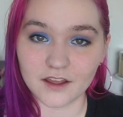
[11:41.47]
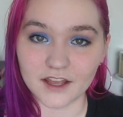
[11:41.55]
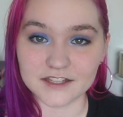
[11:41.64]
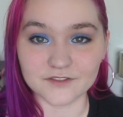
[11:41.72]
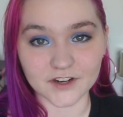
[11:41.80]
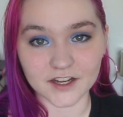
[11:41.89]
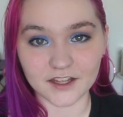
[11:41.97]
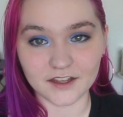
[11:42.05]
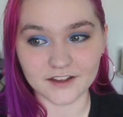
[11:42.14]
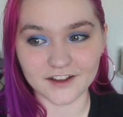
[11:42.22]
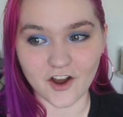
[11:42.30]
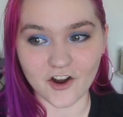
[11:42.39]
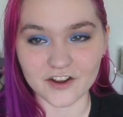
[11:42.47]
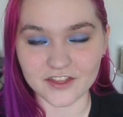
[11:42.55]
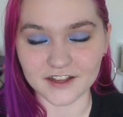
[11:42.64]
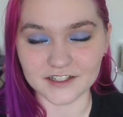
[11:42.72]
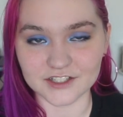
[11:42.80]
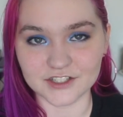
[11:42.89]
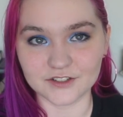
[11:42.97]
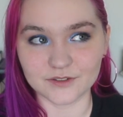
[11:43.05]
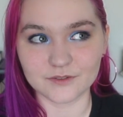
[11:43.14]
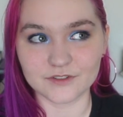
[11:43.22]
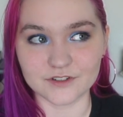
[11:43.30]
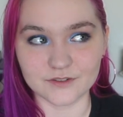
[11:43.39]
It's a very hard thing to
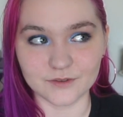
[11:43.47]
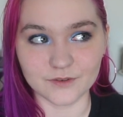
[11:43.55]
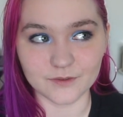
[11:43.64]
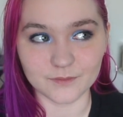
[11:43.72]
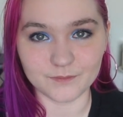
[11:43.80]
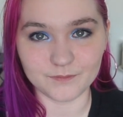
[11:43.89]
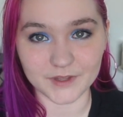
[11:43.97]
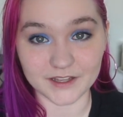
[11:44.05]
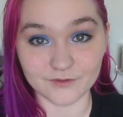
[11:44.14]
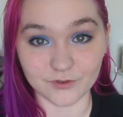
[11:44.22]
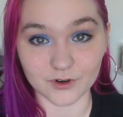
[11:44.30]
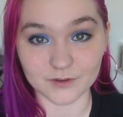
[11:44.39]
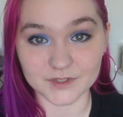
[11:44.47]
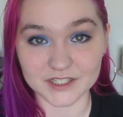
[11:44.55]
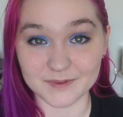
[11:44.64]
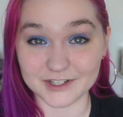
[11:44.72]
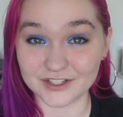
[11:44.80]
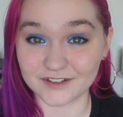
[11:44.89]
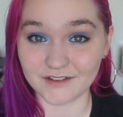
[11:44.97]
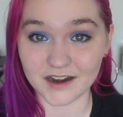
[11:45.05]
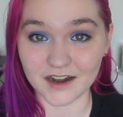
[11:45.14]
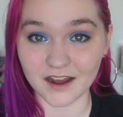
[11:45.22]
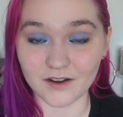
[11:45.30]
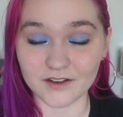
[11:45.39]
do, to be informed, especially right
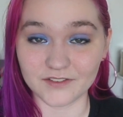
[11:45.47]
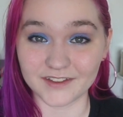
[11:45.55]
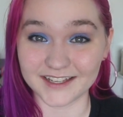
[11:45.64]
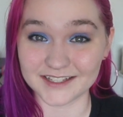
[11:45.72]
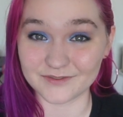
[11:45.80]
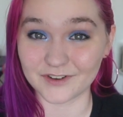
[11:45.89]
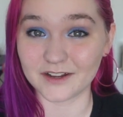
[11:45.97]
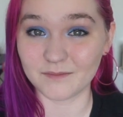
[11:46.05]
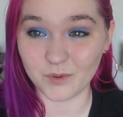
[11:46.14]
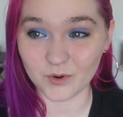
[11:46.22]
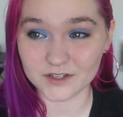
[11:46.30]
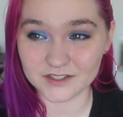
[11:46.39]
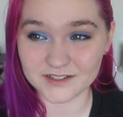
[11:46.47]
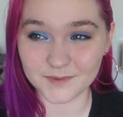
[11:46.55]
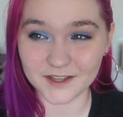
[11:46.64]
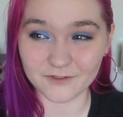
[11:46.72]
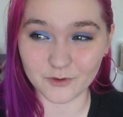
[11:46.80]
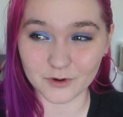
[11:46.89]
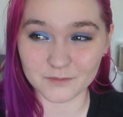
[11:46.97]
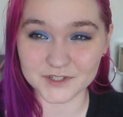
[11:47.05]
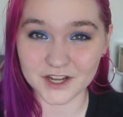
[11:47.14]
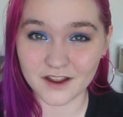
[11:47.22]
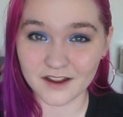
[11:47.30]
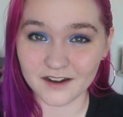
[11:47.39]
now. I feel like it's very important to be informed,
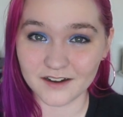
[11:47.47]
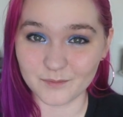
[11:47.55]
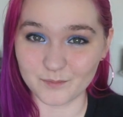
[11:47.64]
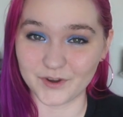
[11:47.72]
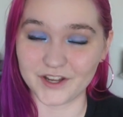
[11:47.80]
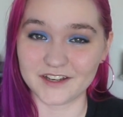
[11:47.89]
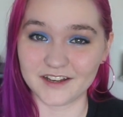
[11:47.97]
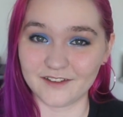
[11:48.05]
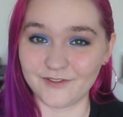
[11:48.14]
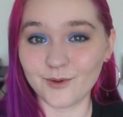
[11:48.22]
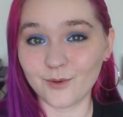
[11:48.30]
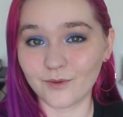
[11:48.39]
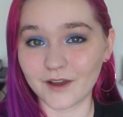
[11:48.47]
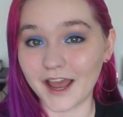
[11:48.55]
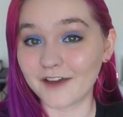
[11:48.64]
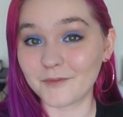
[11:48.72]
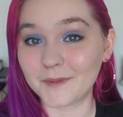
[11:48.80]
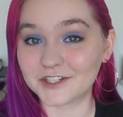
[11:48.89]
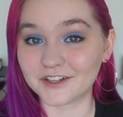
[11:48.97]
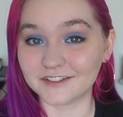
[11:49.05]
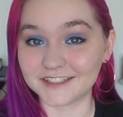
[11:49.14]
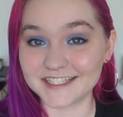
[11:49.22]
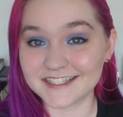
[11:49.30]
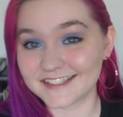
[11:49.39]
but if you have a mental
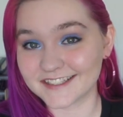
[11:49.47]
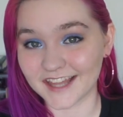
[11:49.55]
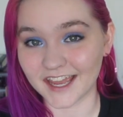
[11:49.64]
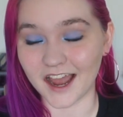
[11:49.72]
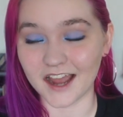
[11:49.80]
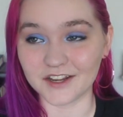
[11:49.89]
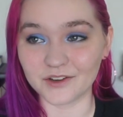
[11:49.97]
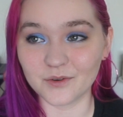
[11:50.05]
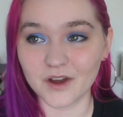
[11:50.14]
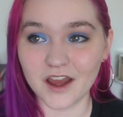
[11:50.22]
illness like I do,